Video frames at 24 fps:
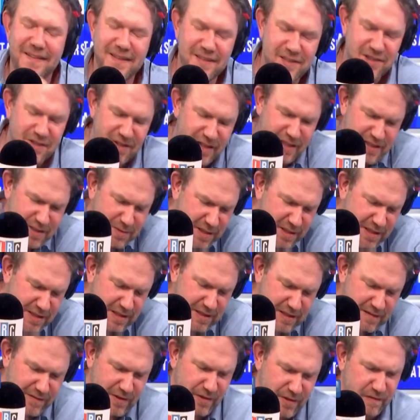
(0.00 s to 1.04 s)
The strikes
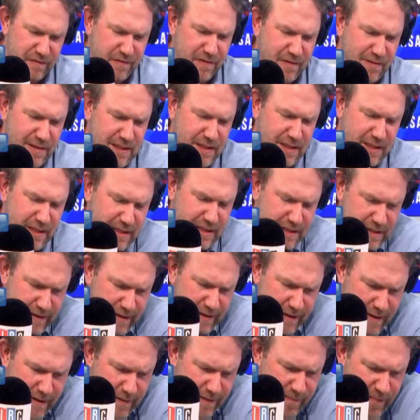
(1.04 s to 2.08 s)
question I've got for you is this.
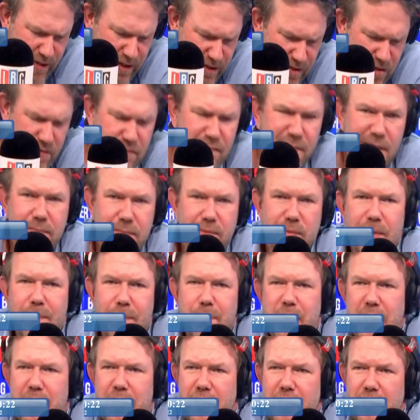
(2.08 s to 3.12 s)
Do you remember when
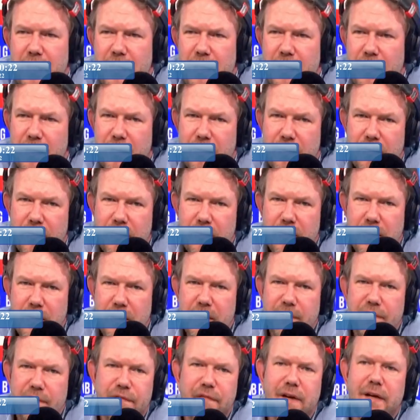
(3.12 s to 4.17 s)
P&Q
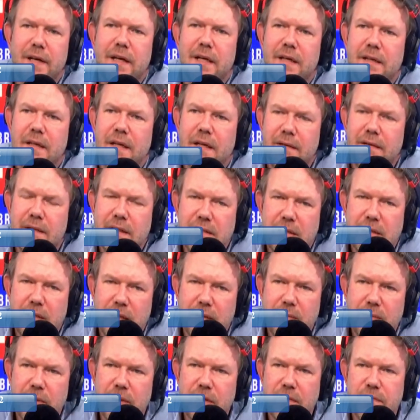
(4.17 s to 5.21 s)
fired their
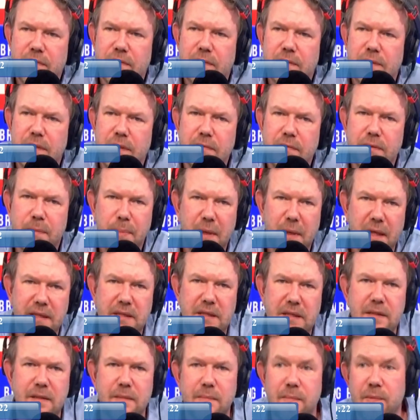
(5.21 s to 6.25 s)
entire workforce and
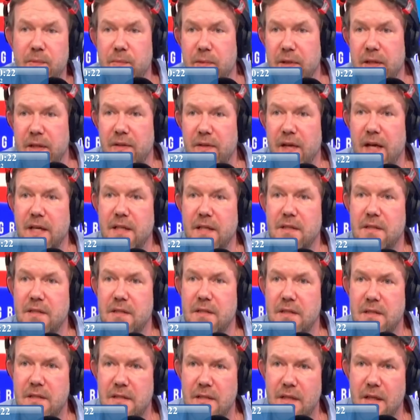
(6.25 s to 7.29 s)
replaced them with
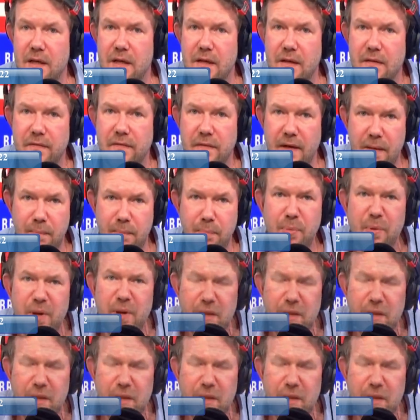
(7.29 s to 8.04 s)
agency staff? And